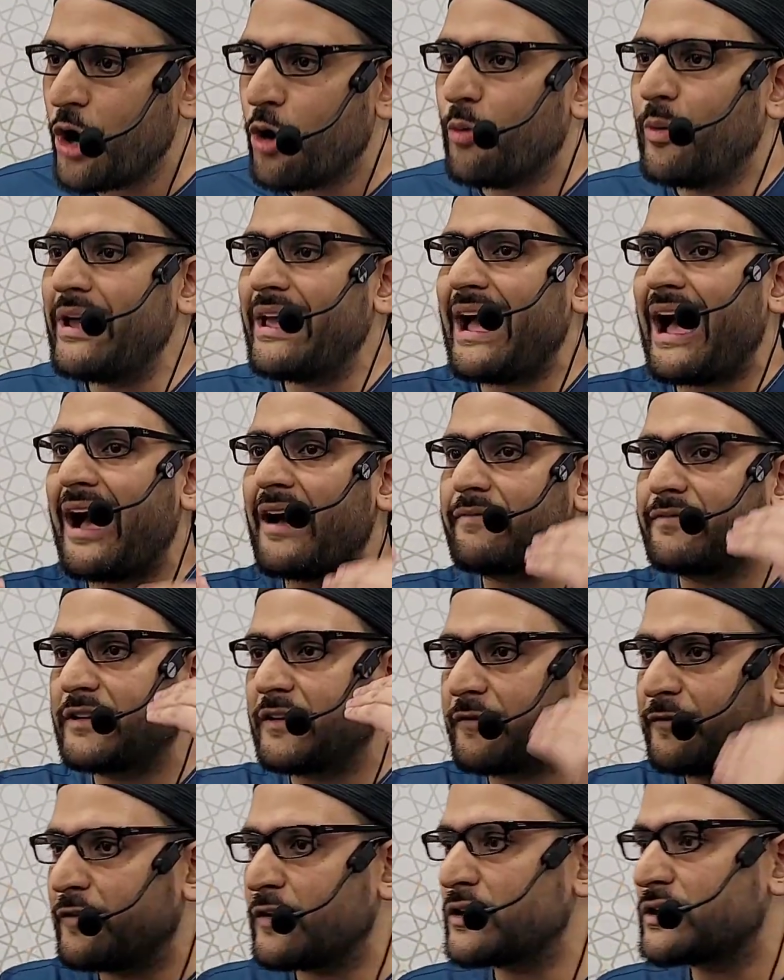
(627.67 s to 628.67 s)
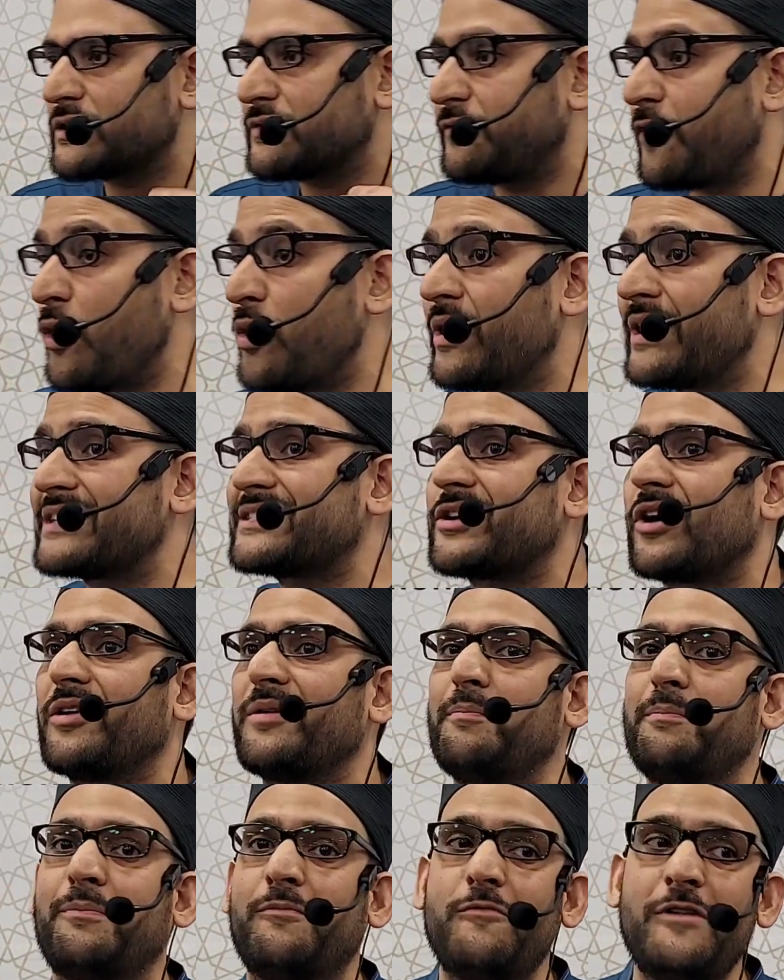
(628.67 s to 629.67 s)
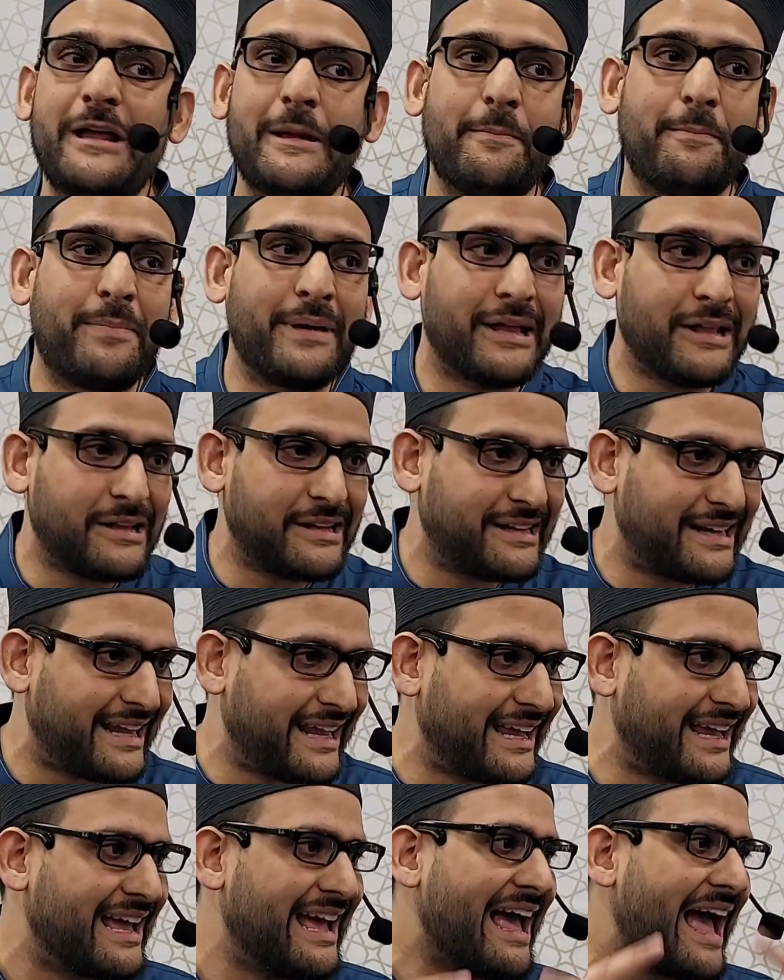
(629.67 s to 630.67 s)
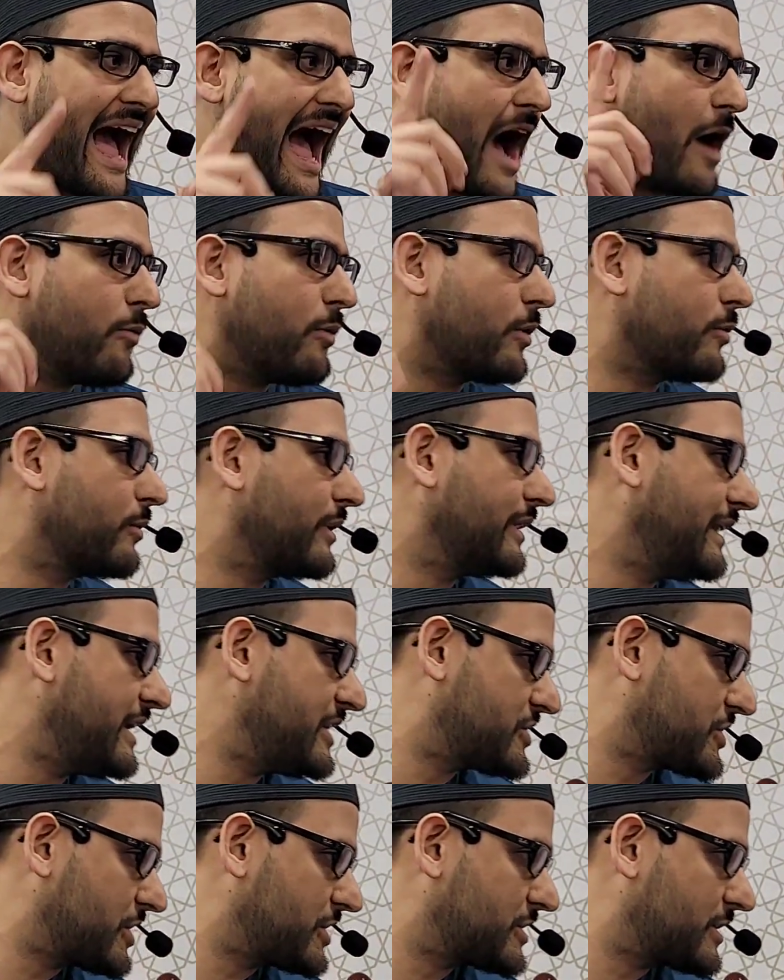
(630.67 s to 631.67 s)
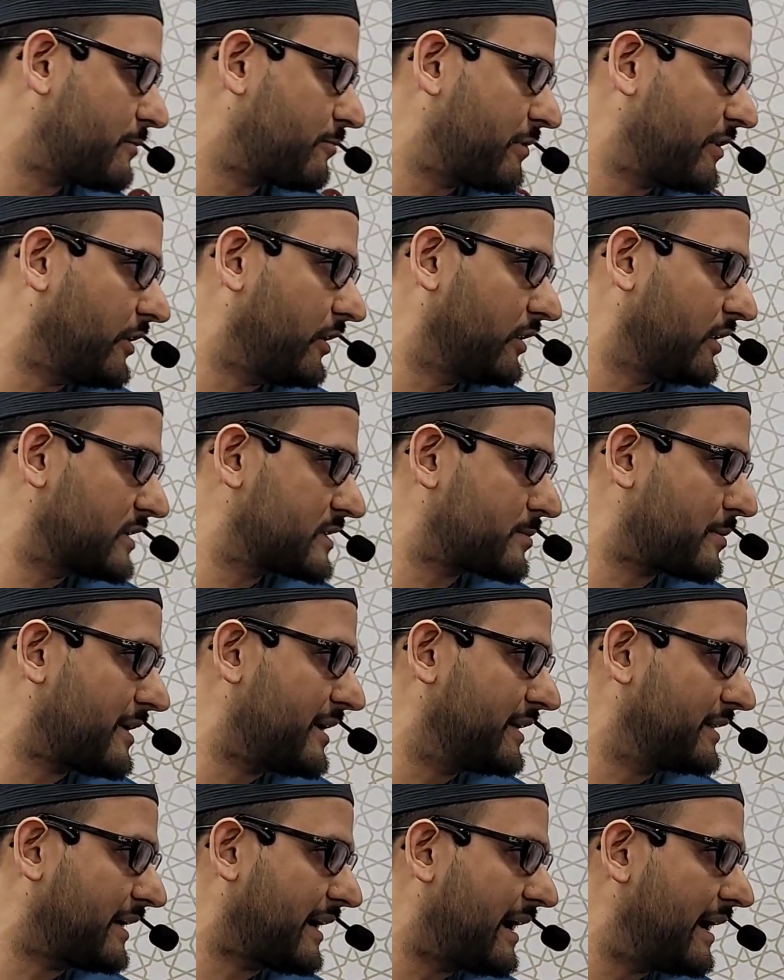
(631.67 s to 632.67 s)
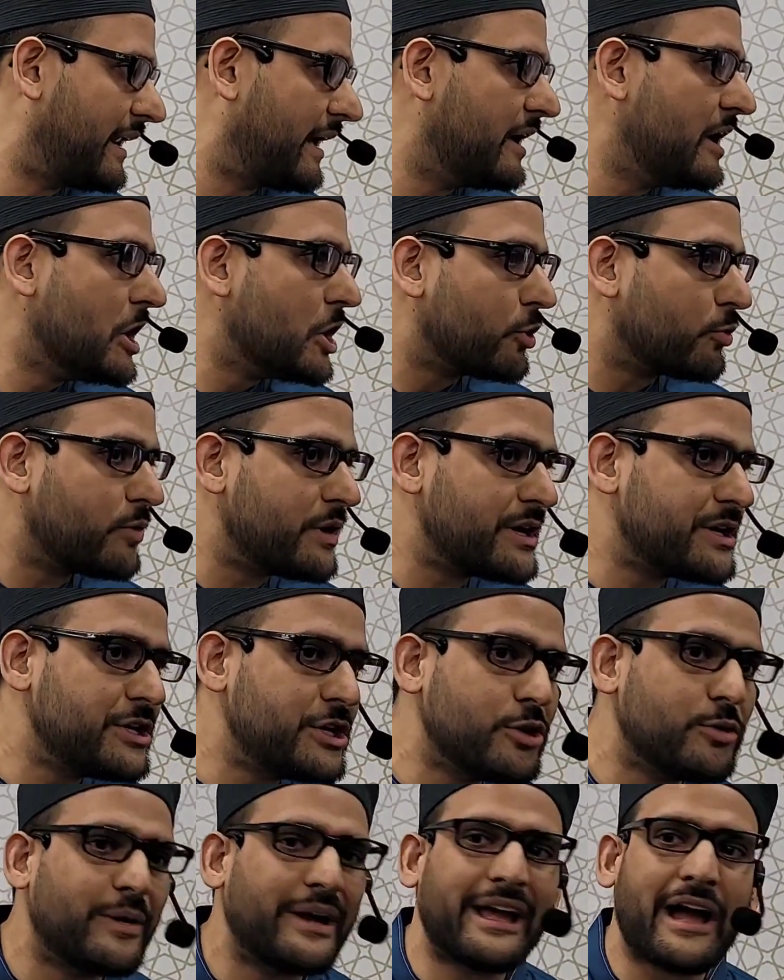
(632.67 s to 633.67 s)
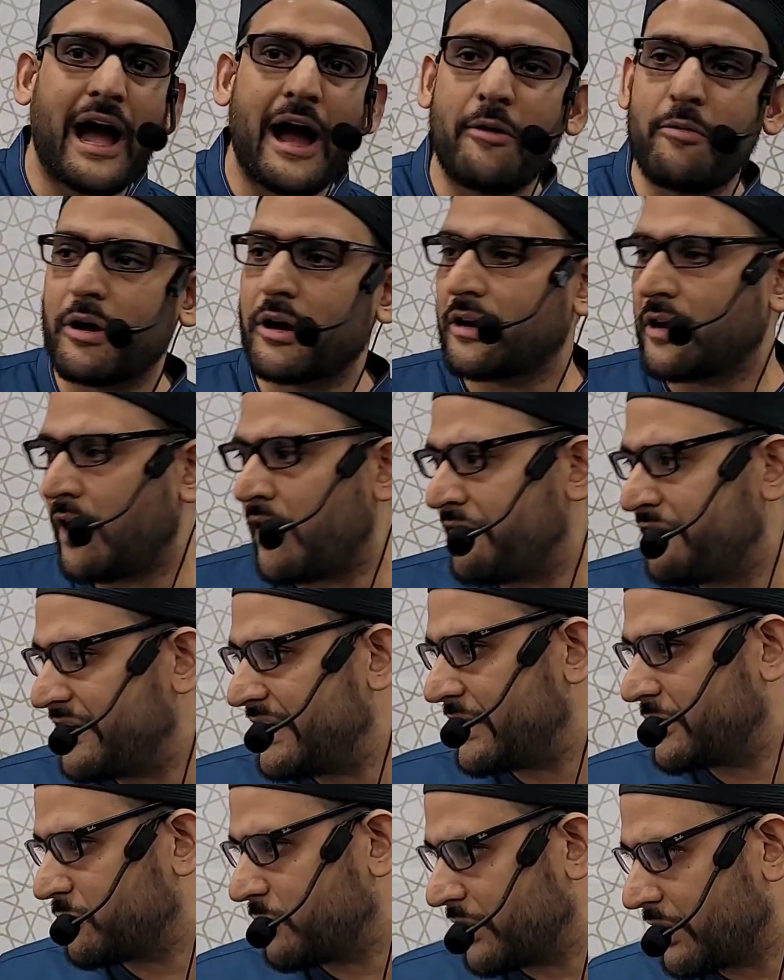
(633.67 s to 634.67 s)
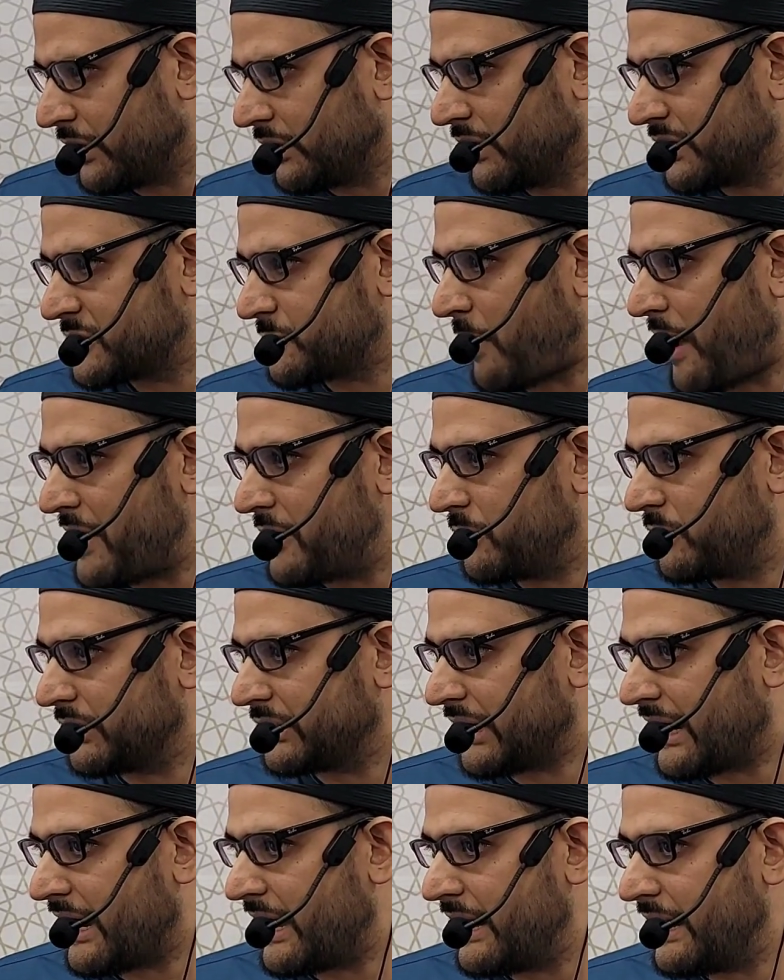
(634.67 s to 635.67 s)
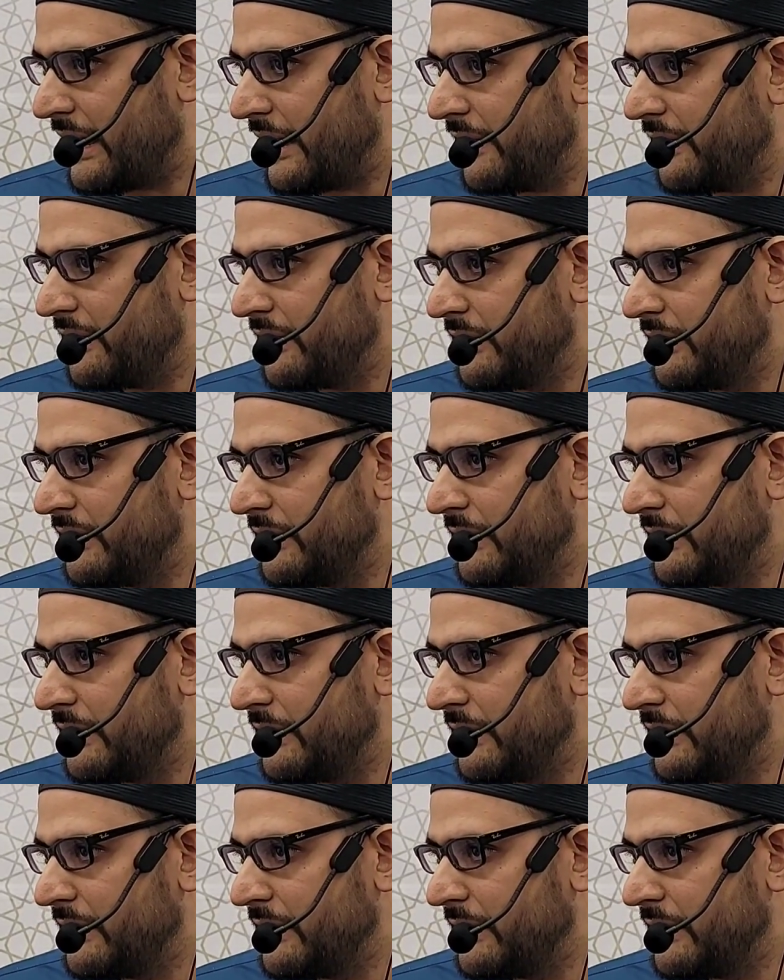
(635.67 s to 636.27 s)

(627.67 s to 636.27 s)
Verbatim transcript: we have to first focus on rebuilding our relationship with Allah subhanahu wa ta'ala, renewing our covenant with Allah subhanahu wa ta'ala.